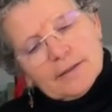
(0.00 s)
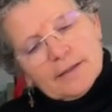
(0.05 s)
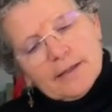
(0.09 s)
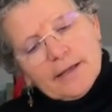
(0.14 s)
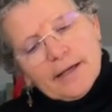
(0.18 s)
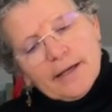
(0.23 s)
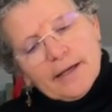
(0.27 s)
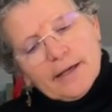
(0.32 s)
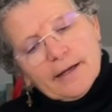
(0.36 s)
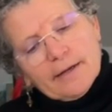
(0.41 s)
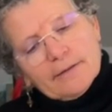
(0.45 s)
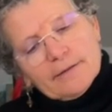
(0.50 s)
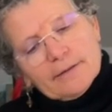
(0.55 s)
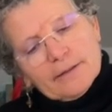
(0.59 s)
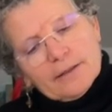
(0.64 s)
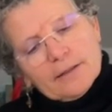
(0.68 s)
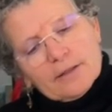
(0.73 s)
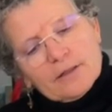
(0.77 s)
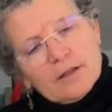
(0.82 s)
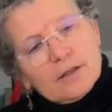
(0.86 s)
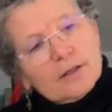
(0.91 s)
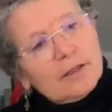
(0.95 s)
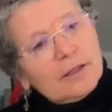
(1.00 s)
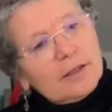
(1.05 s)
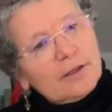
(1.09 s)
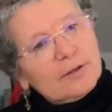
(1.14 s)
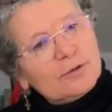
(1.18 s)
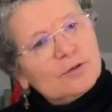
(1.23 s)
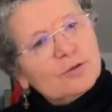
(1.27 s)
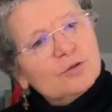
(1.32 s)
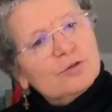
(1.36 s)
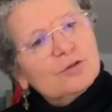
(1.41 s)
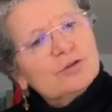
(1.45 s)
And well, it's a little
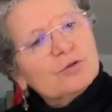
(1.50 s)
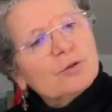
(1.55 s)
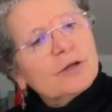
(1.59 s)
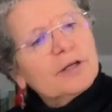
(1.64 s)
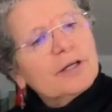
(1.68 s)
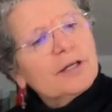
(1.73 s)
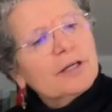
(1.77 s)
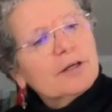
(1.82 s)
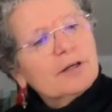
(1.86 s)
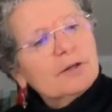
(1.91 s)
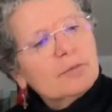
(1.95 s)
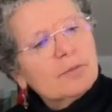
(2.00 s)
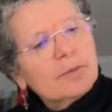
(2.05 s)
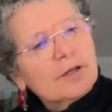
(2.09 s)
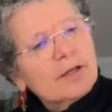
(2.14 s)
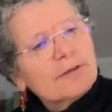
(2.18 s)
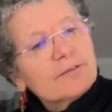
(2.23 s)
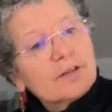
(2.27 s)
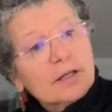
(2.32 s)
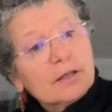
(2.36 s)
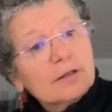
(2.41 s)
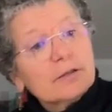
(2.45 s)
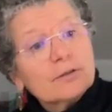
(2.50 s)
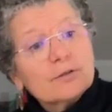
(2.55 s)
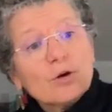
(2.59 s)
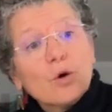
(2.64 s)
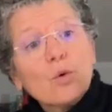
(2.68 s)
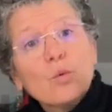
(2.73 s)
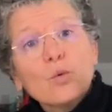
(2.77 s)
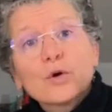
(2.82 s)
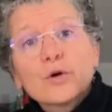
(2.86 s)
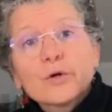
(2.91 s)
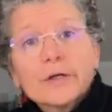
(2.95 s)
too short here, but I've got,
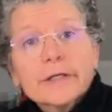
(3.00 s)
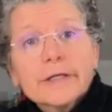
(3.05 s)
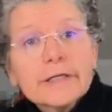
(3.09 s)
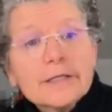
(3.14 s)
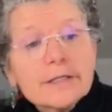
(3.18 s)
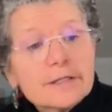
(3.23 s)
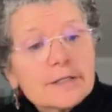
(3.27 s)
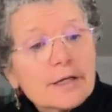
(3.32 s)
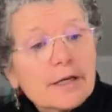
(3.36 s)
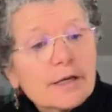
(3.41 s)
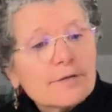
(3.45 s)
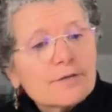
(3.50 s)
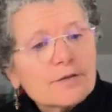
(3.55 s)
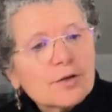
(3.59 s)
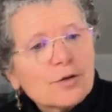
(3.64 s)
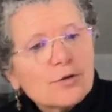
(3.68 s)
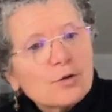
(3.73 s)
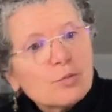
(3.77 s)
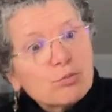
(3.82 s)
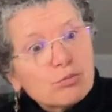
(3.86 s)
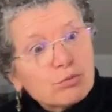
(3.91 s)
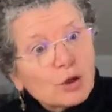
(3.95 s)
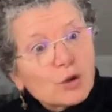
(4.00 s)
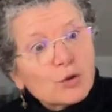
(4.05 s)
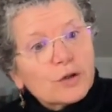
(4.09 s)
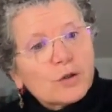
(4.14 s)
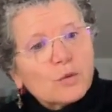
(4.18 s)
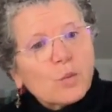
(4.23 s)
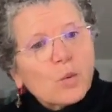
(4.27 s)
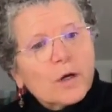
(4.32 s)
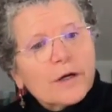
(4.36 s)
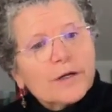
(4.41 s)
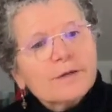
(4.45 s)
don't worry, because I have another
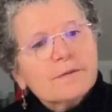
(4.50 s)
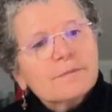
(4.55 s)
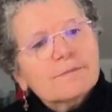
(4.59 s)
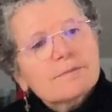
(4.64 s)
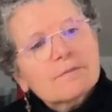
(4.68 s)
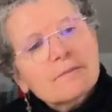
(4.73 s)
broken one.